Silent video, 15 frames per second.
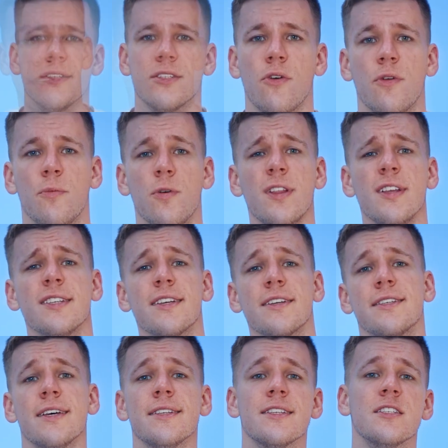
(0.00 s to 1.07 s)
So the breeding
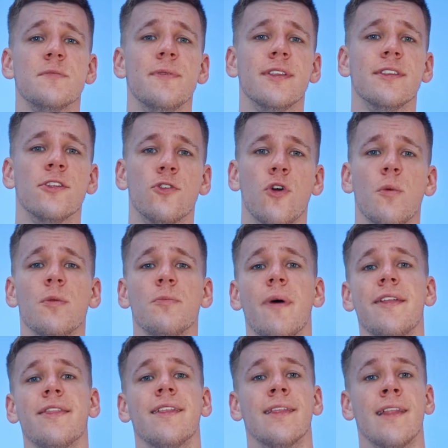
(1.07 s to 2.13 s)
success is being determined
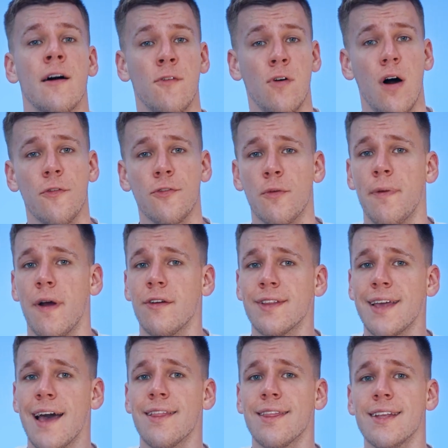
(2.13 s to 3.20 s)
by the level of your
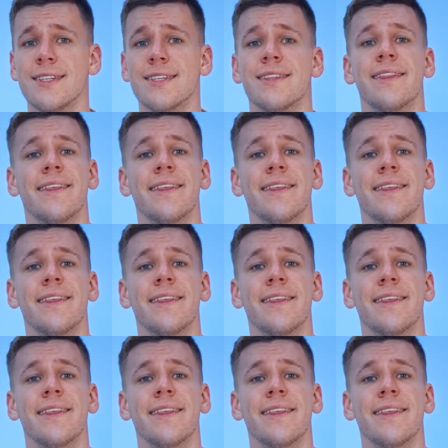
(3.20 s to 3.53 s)
parent cat leads.